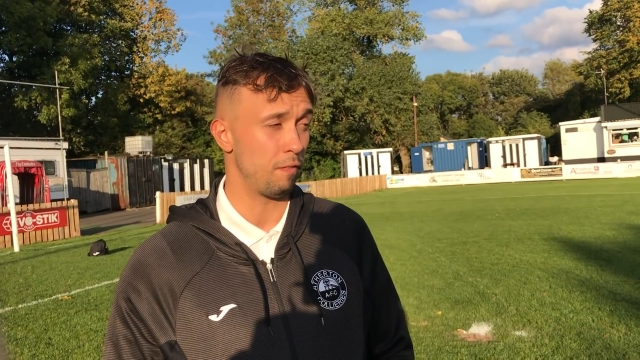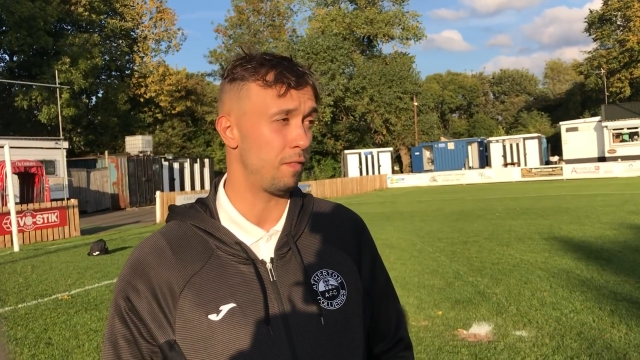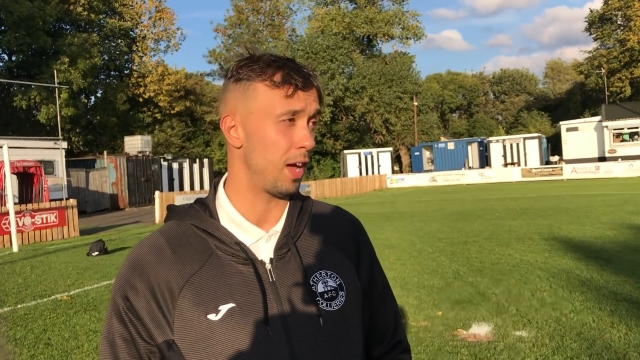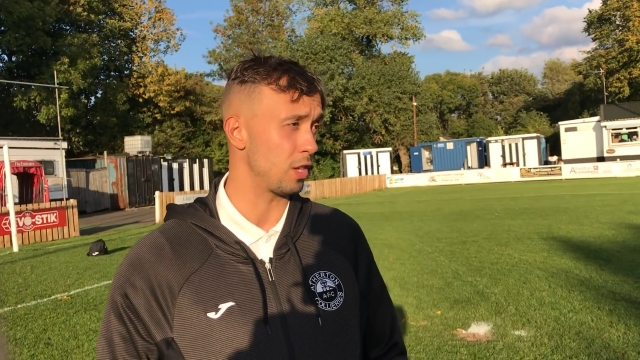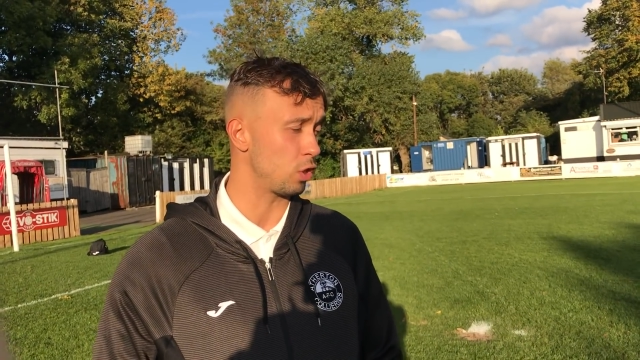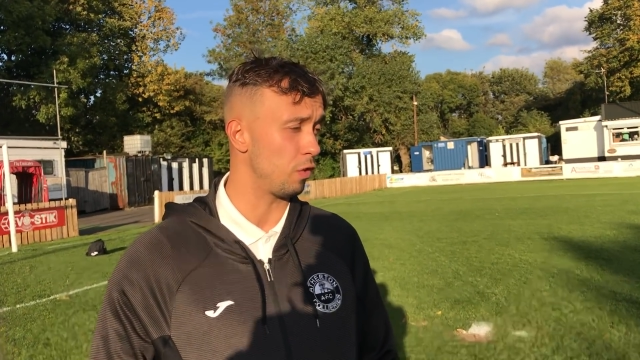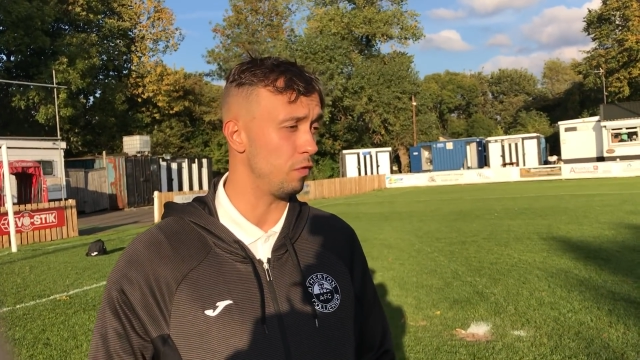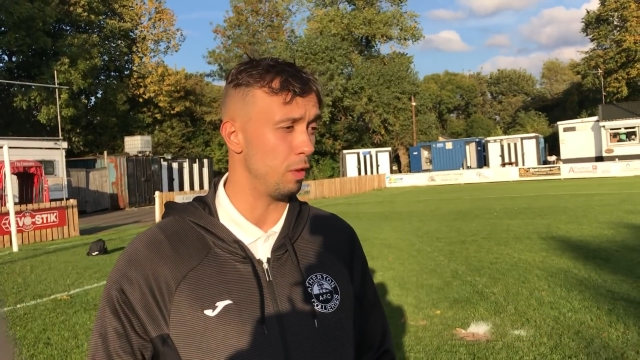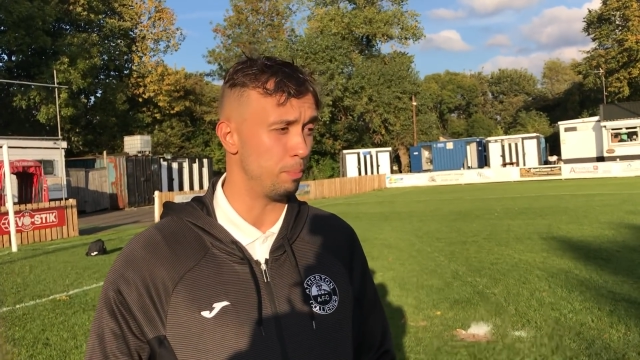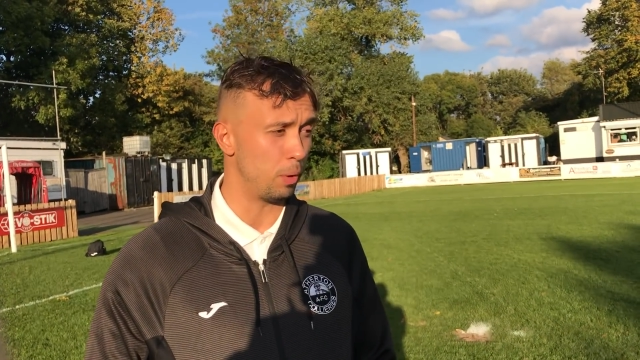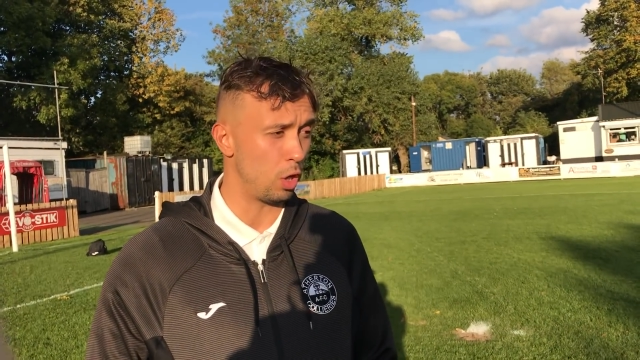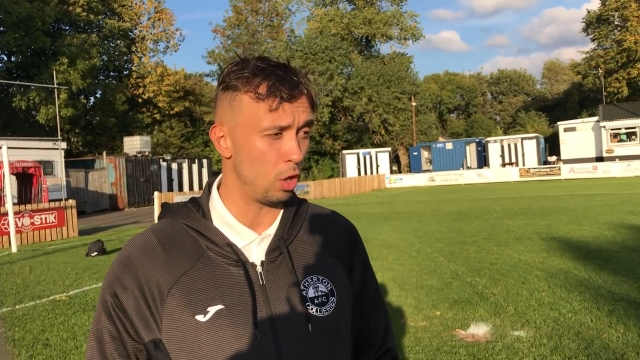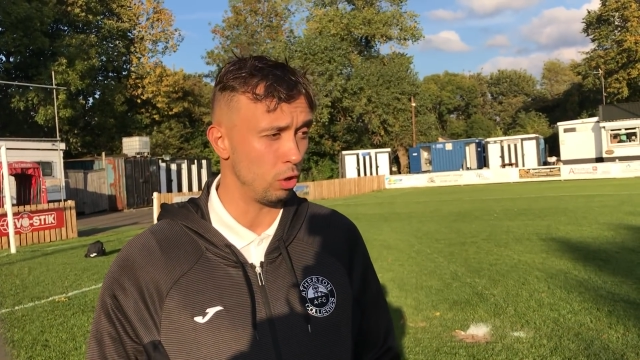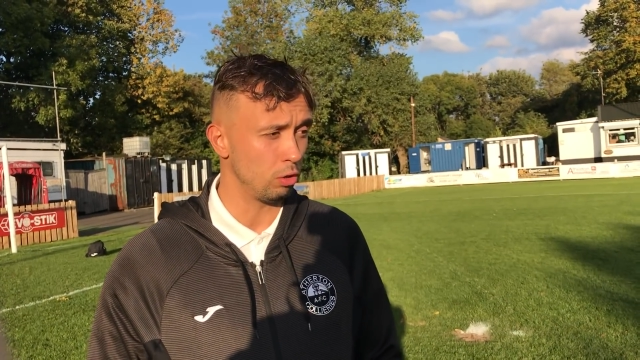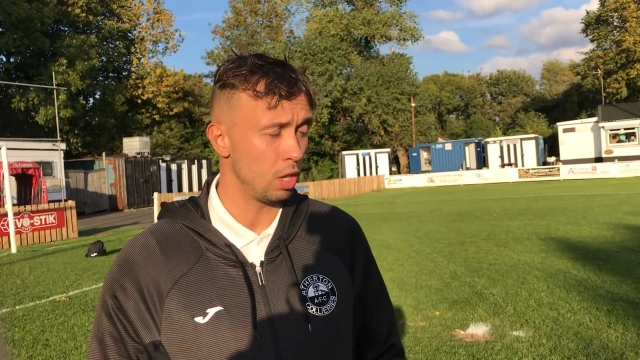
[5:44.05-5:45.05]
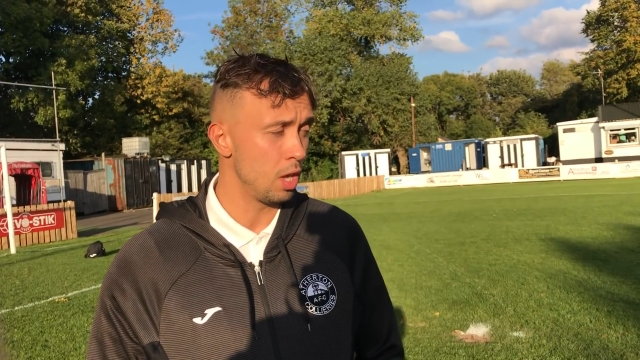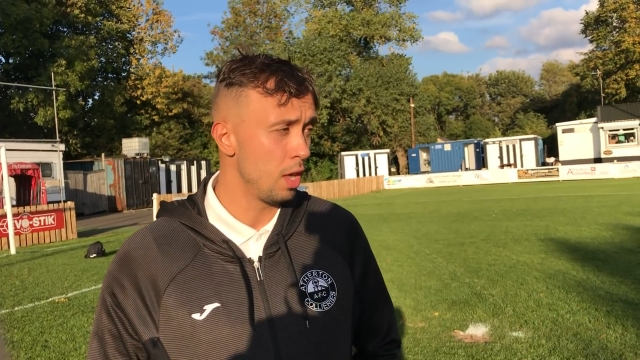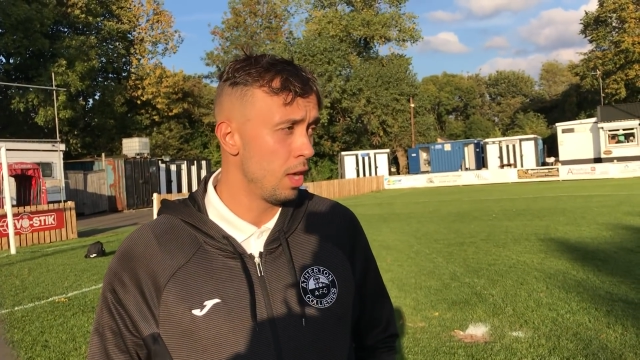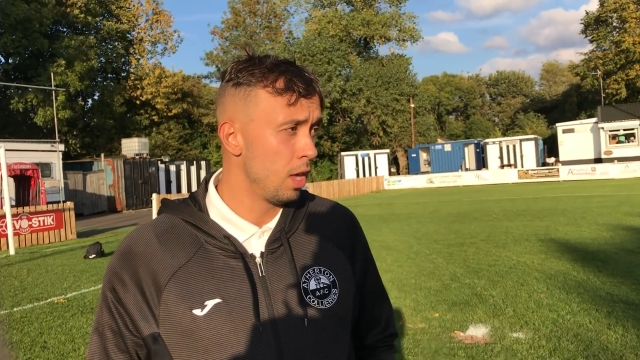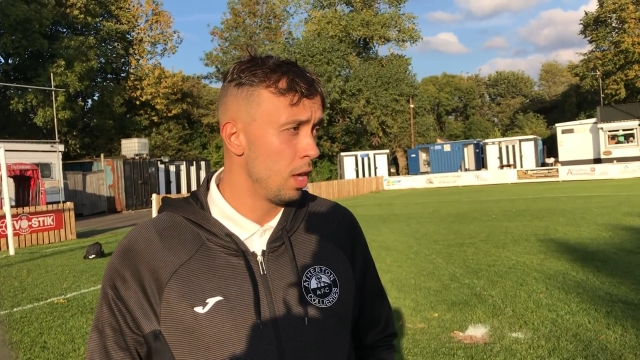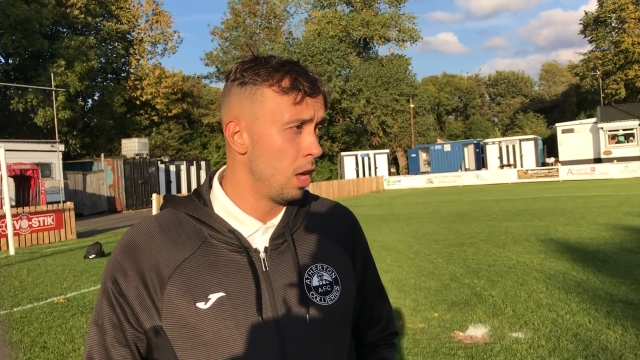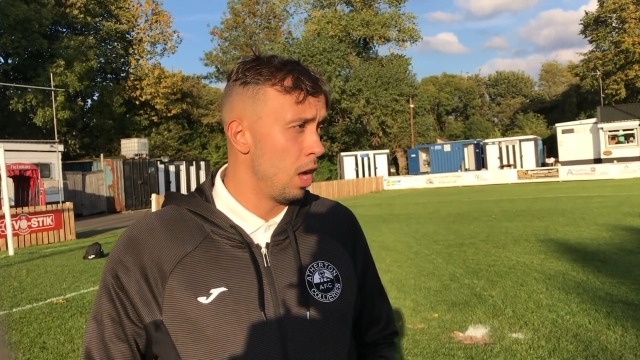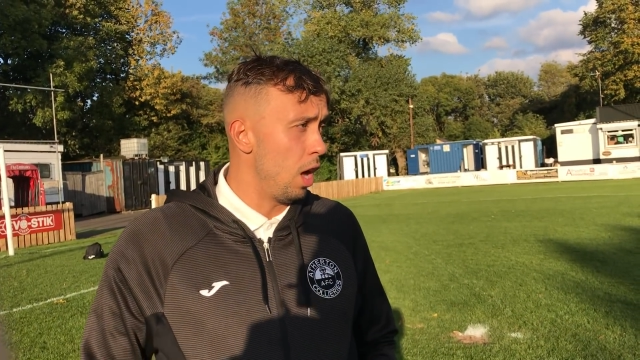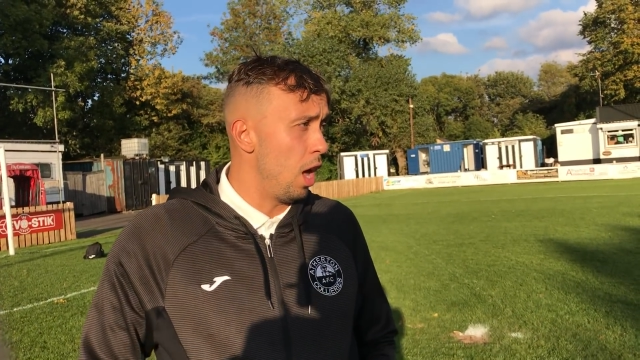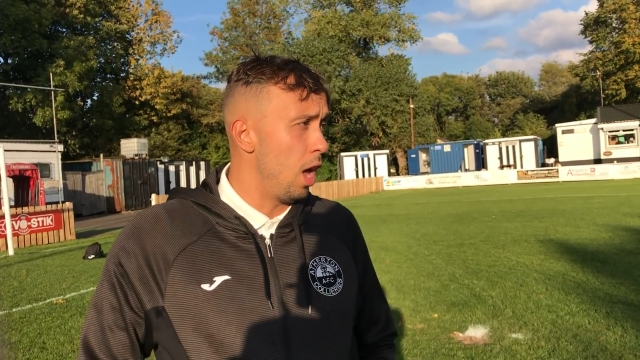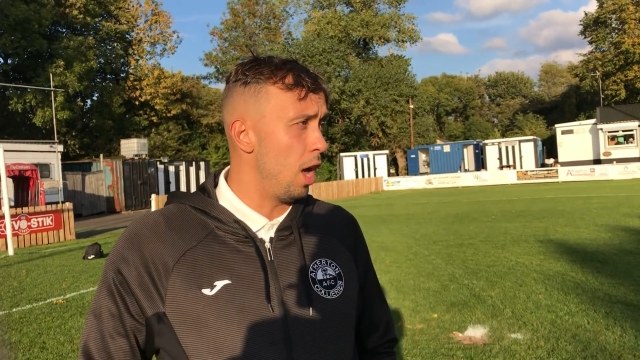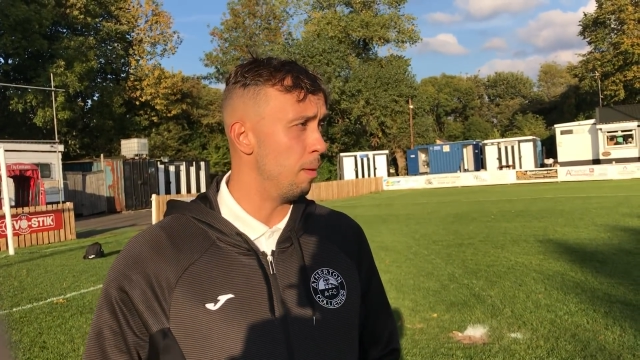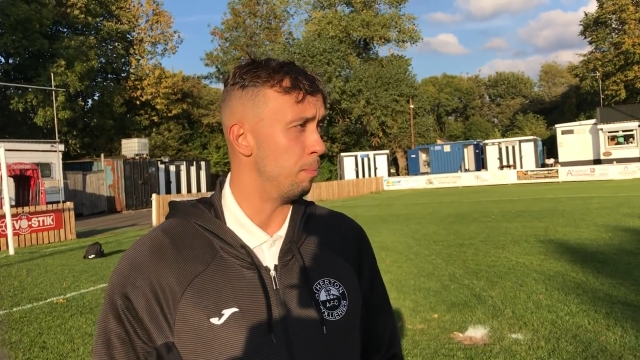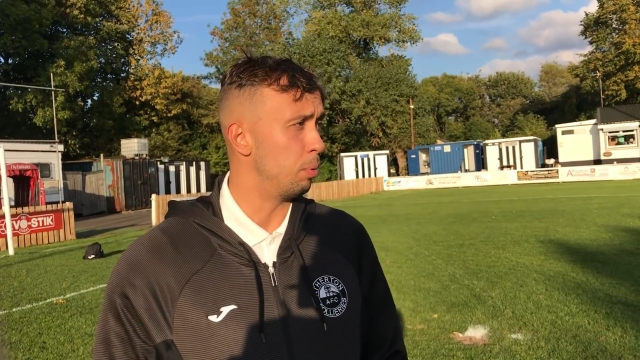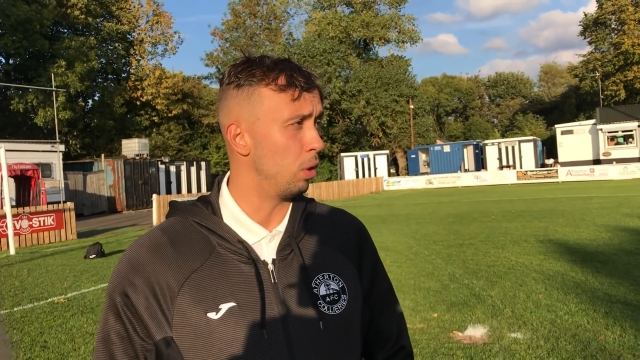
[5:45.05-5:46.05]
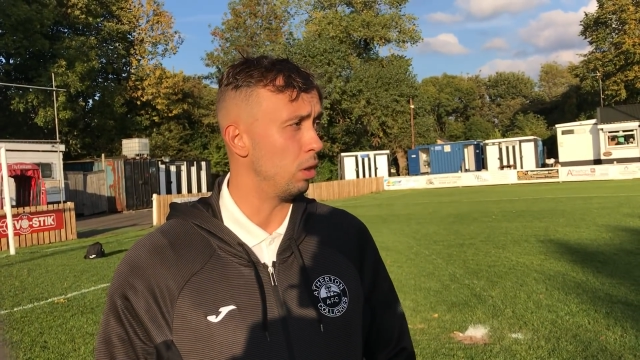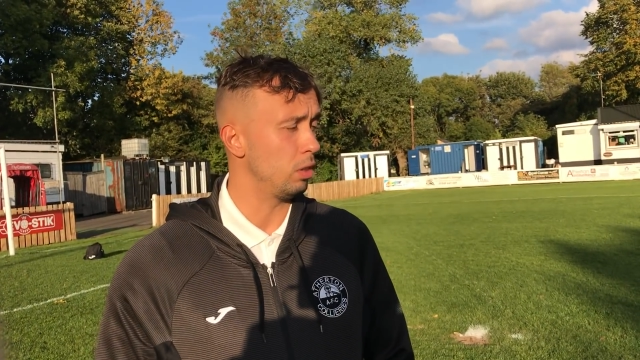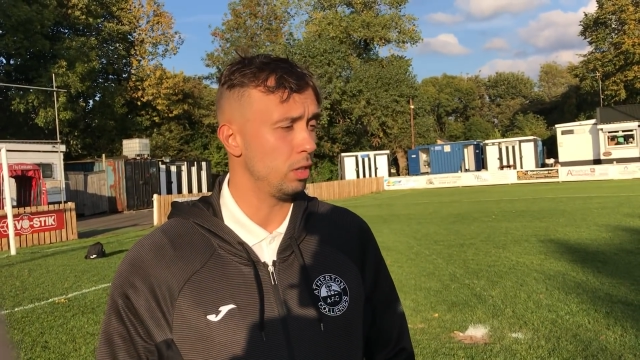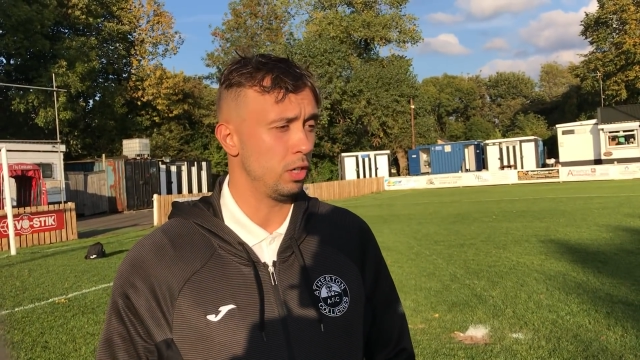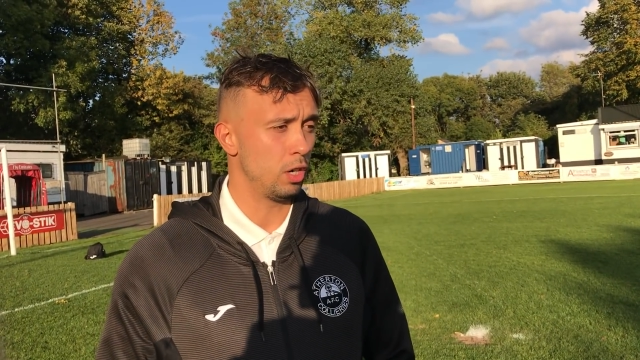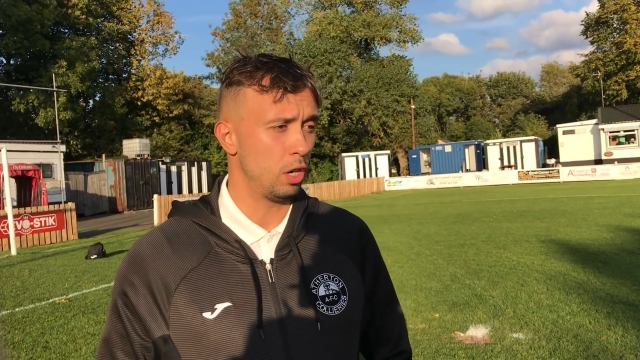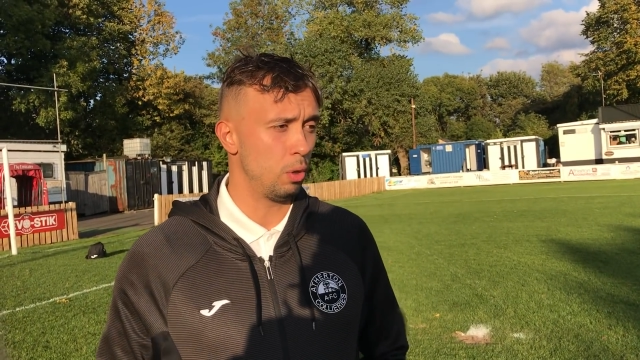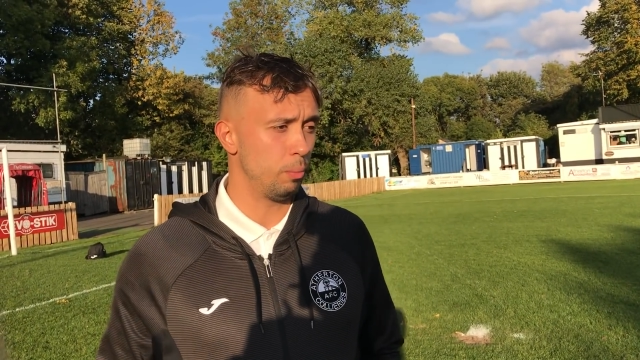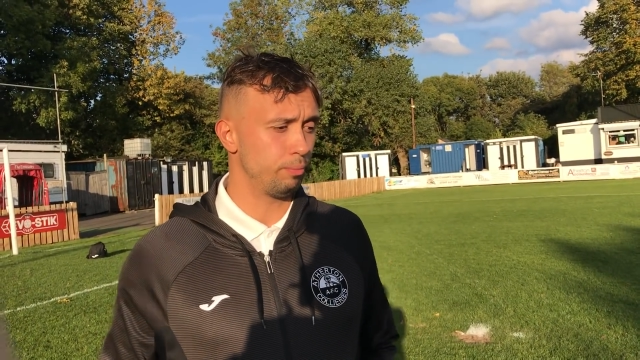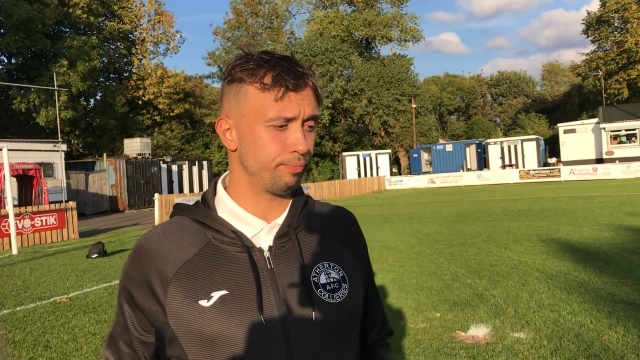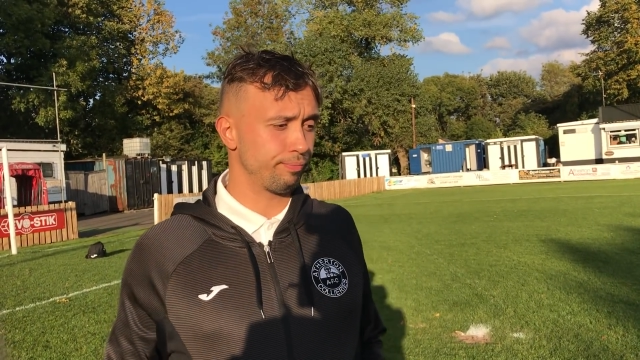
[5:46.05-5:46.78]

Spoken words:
Faz off the ball. But you know,